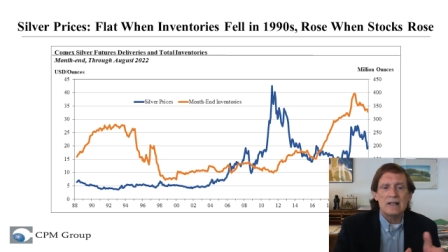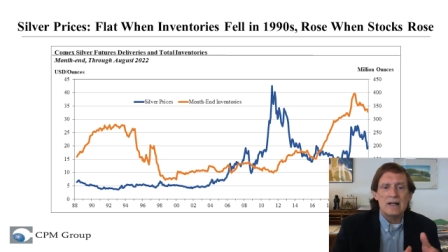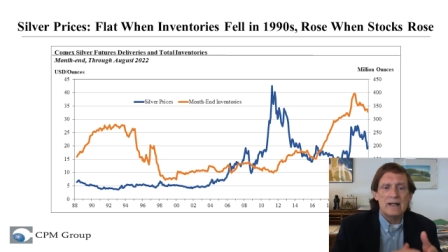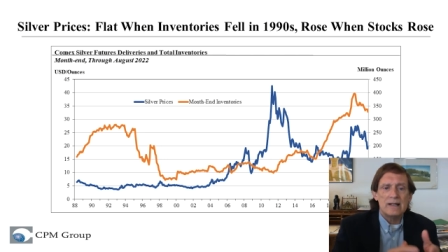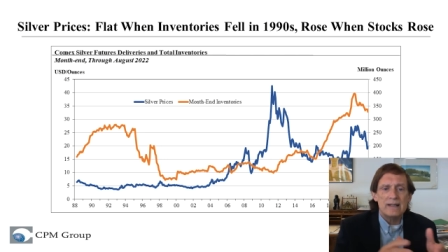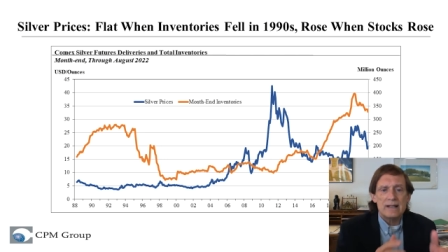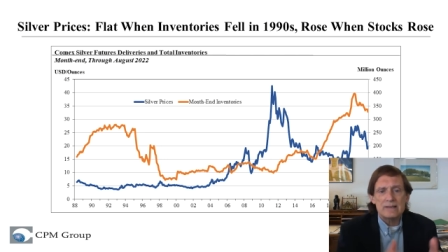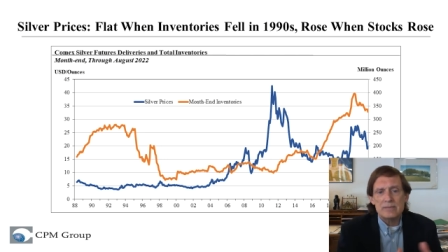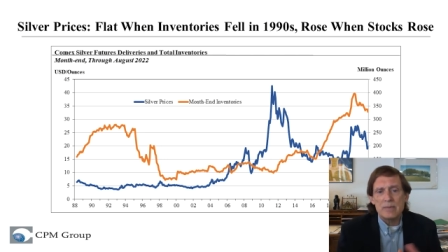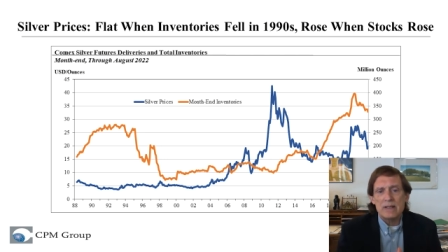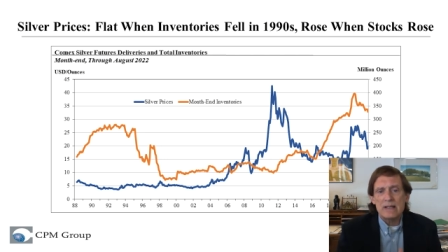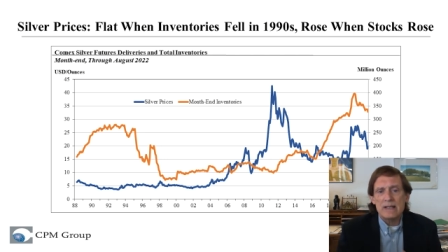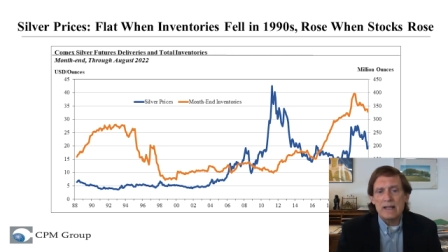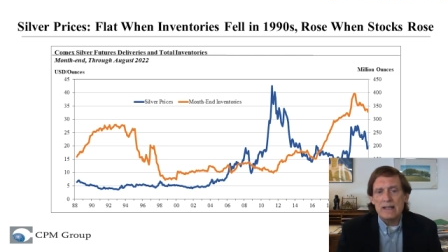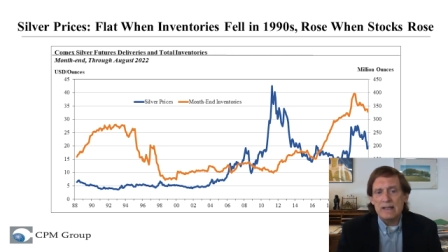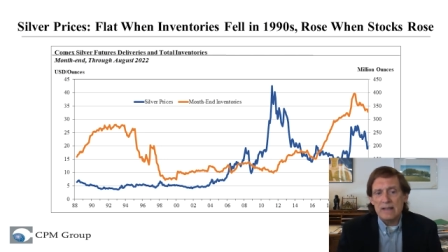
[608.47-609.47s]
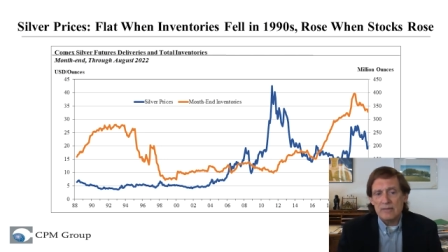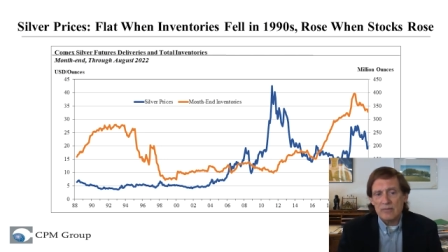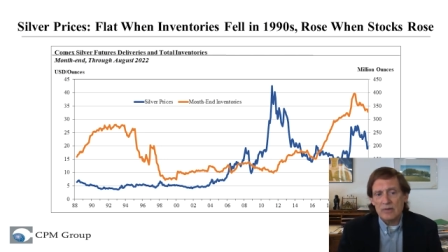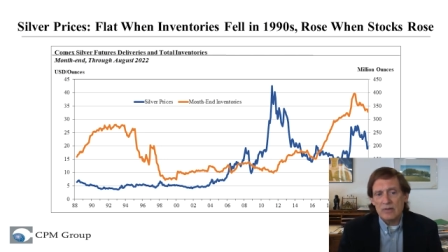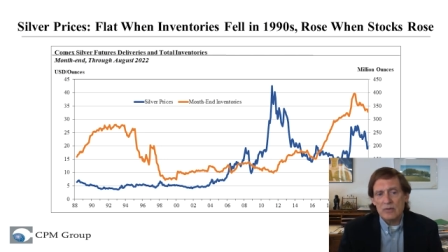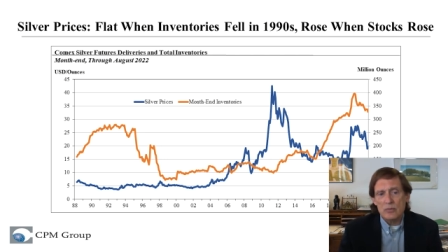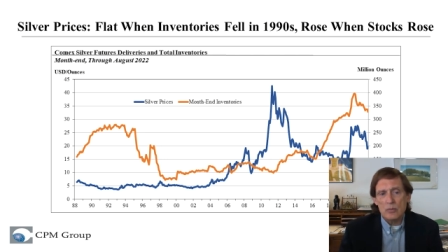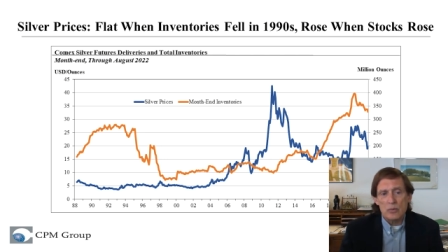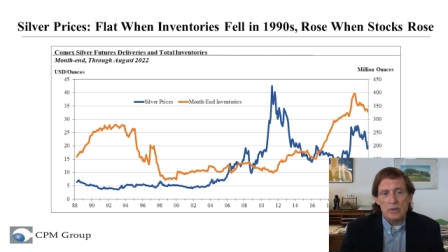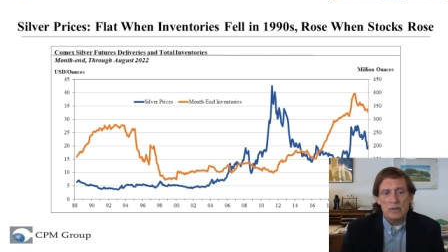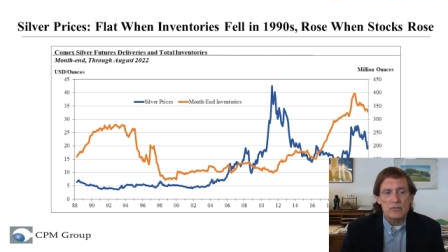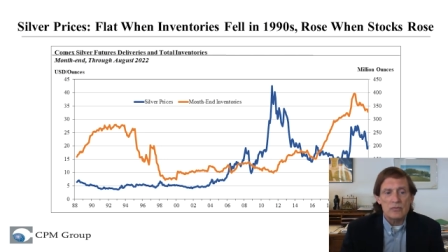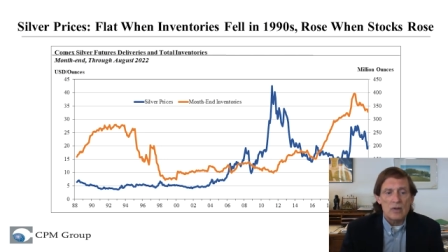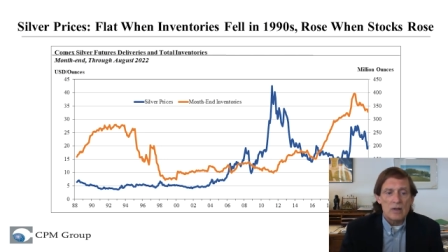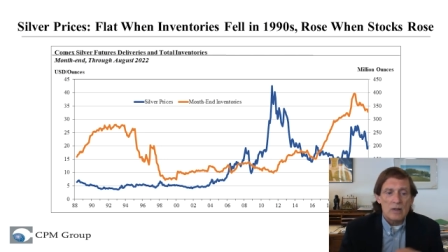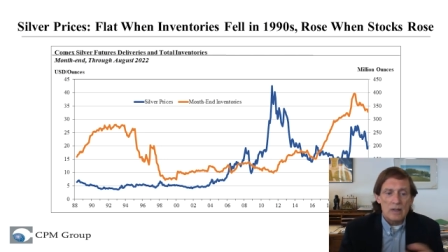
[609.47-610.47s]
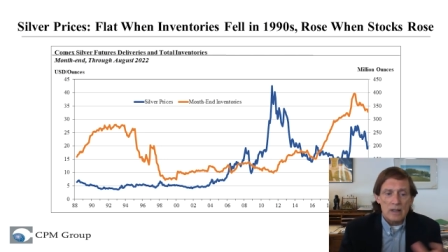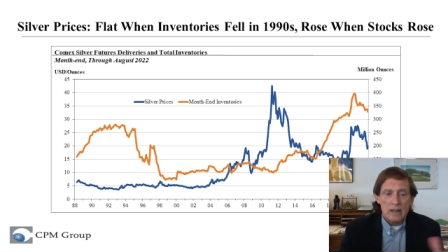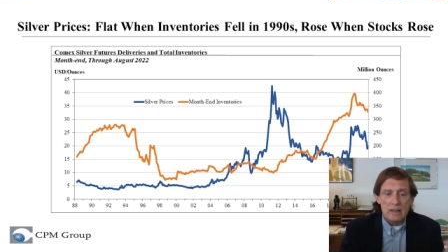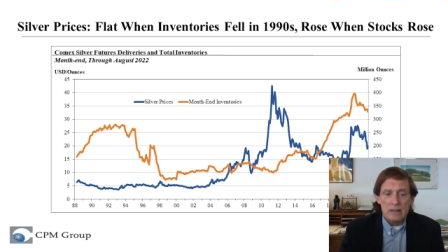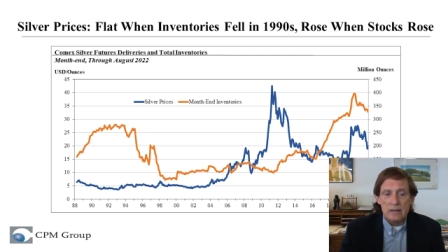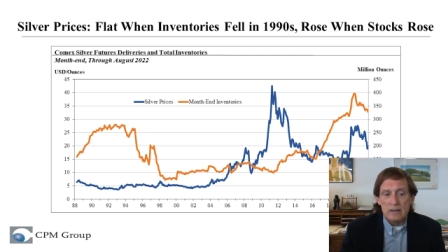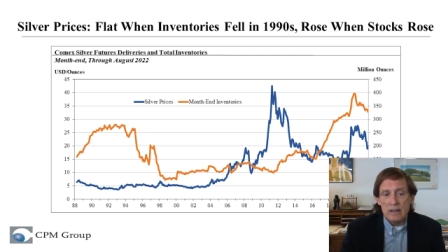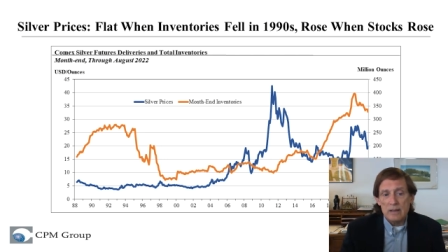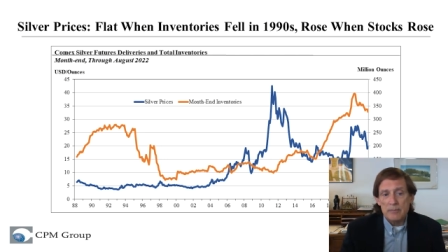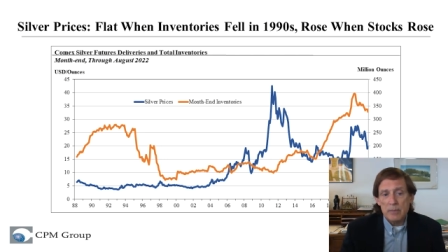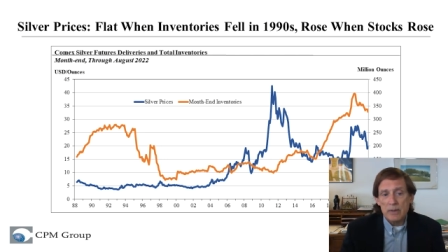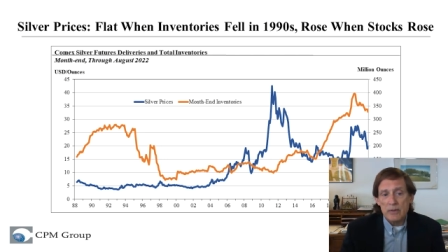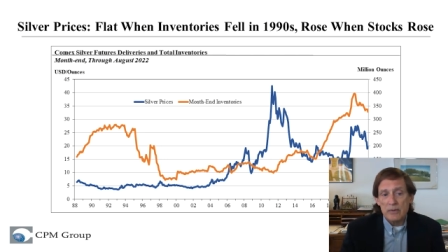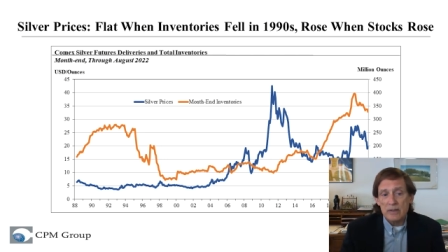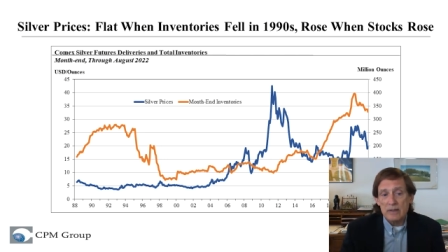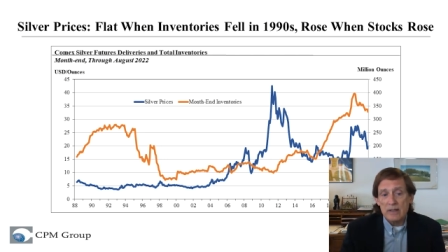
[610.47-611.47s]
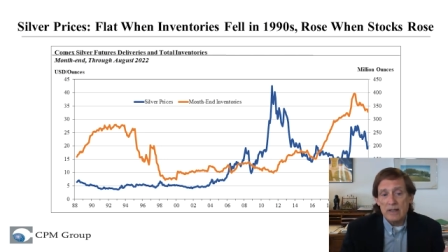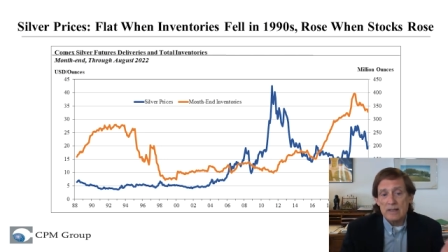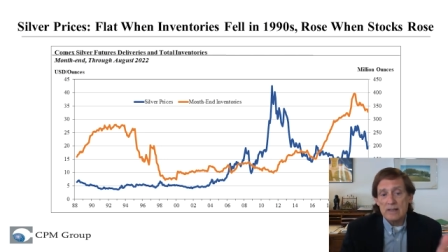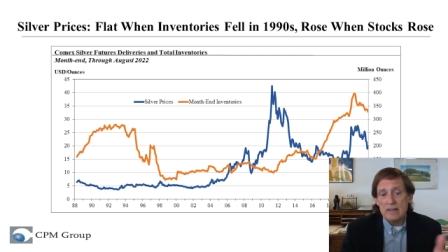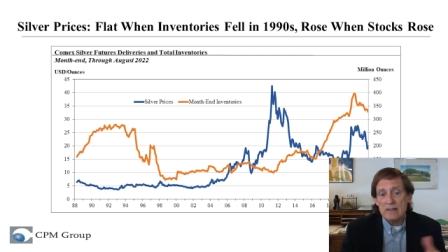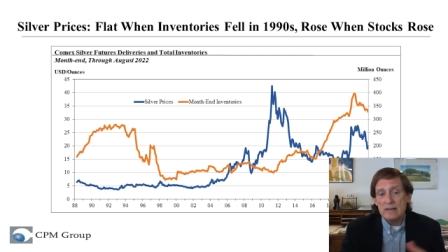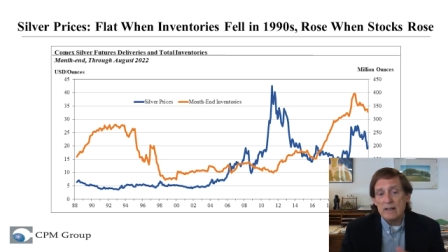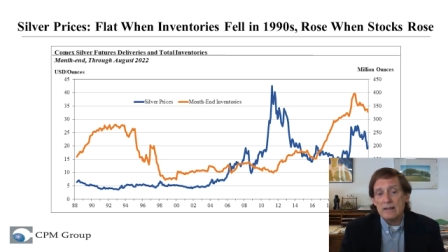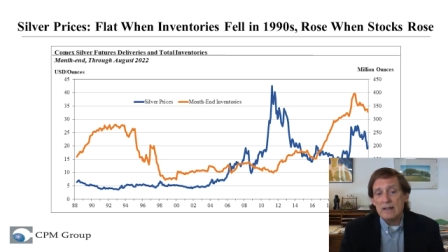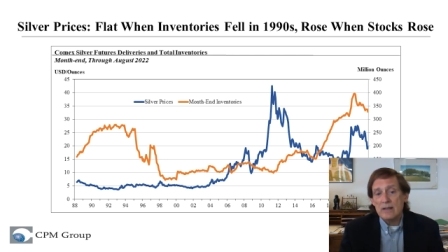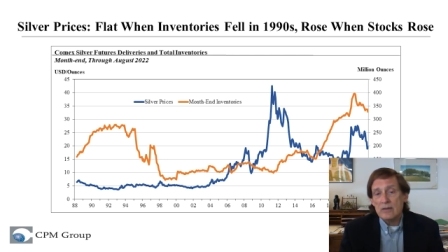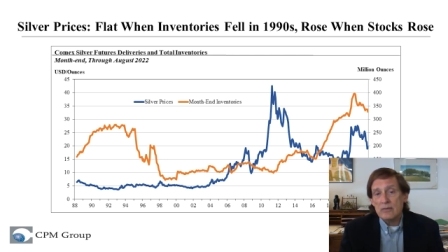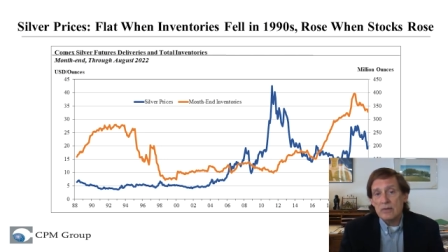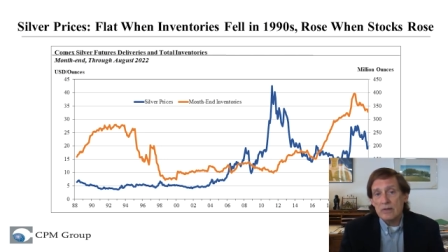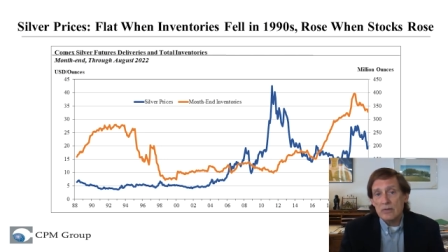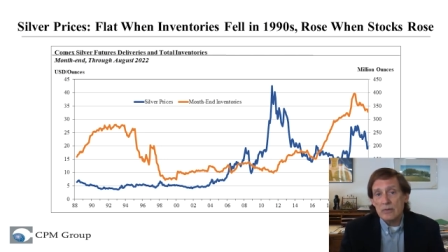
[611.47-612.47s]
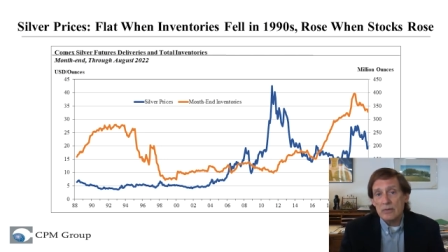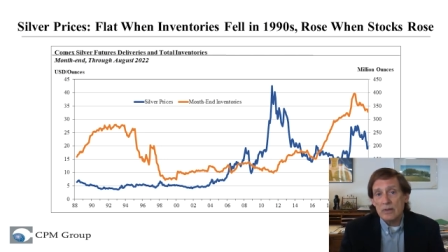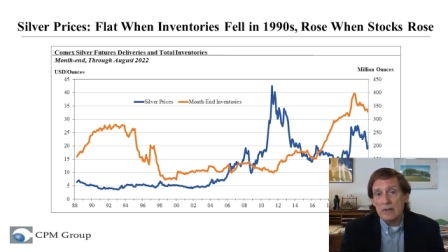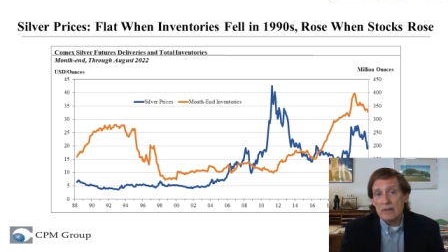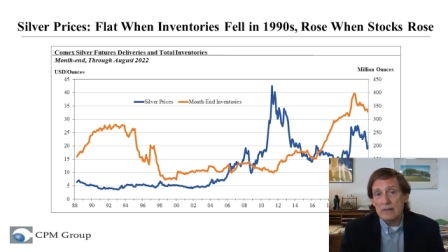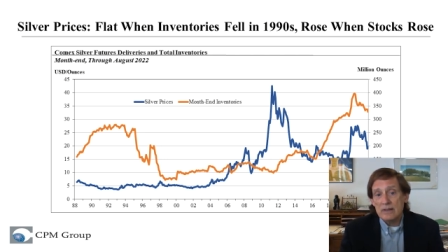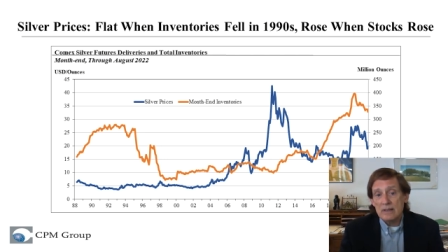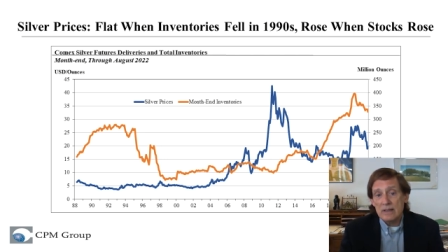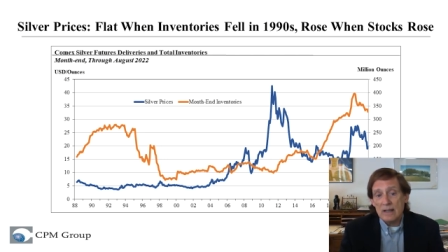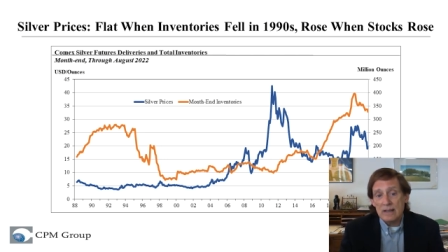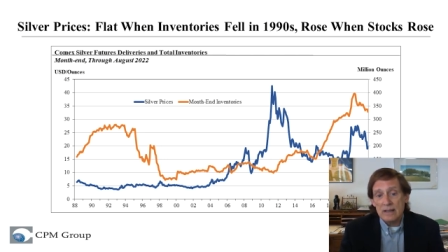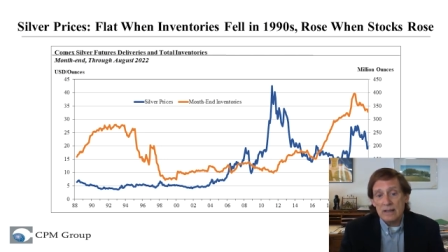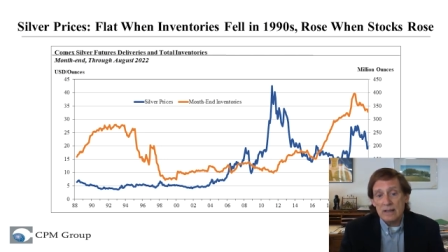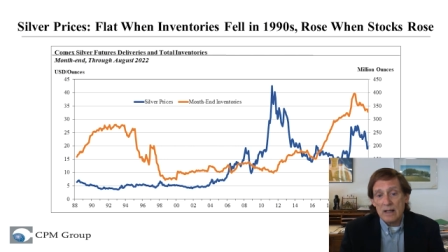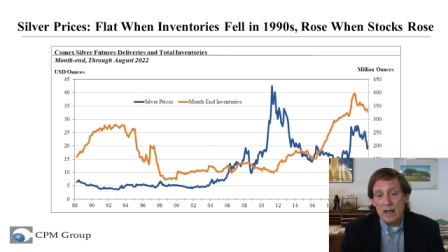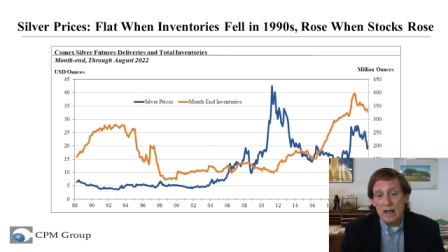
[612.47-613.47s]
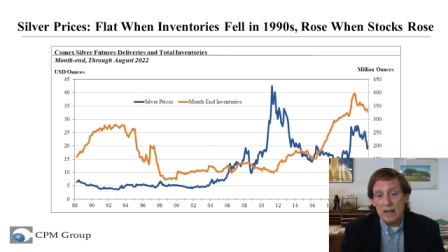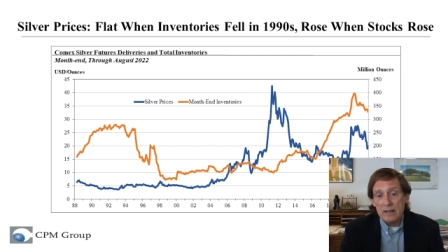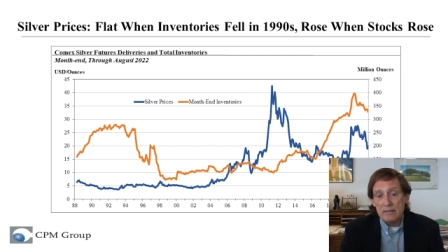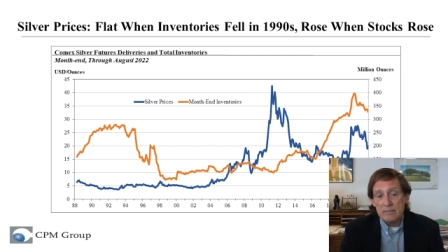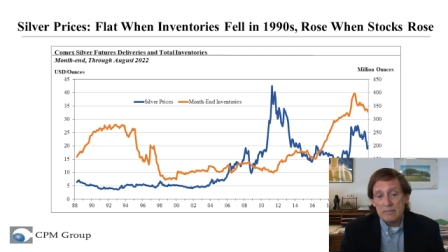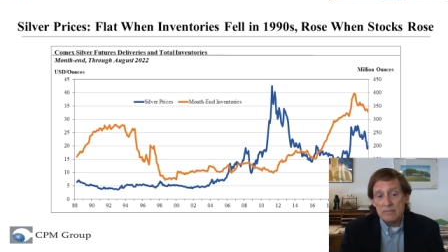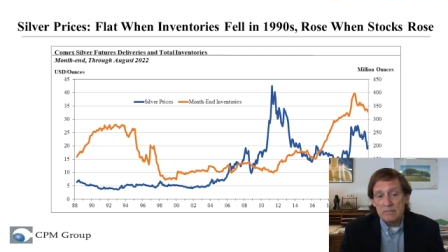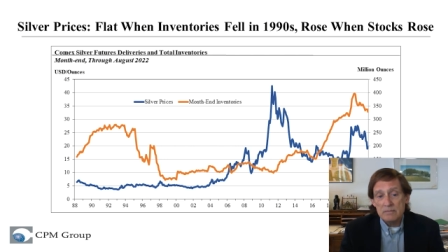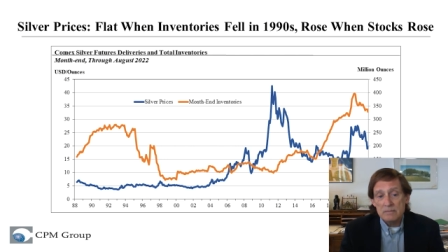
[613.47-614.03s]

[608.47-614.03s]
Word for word: line, that's month-end inventories in the period nineteen ninety-three through nineteen ninety-nine,